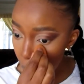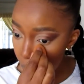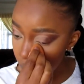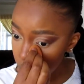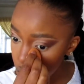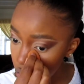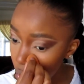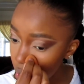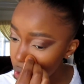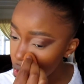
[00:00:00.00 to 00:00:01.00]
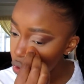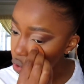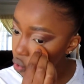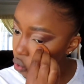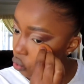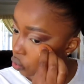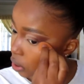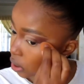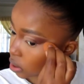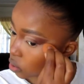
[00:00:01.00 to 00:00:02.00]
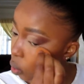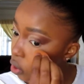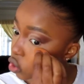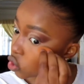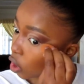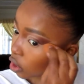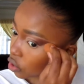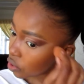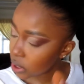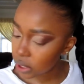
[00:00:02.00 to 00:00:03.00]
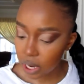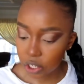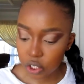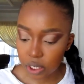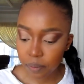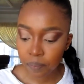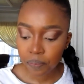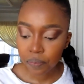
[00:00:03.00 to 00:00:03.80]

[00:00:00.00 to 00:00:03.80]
is not too creased, or it's not creased actually.